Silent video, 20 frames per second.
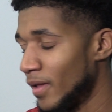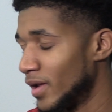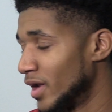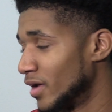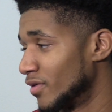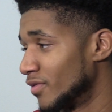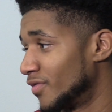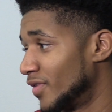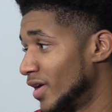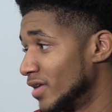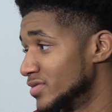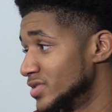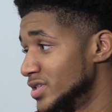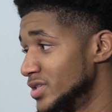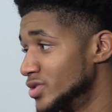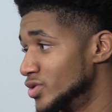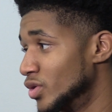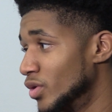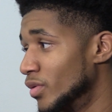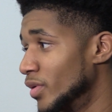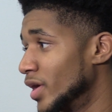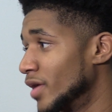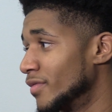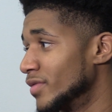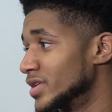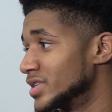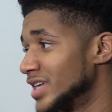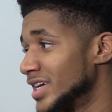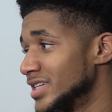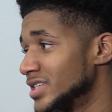level five, just doing
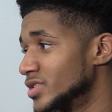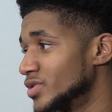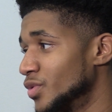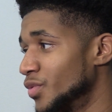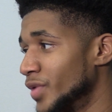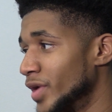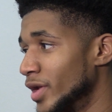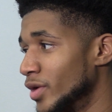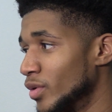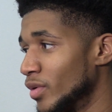whatever it takes to win.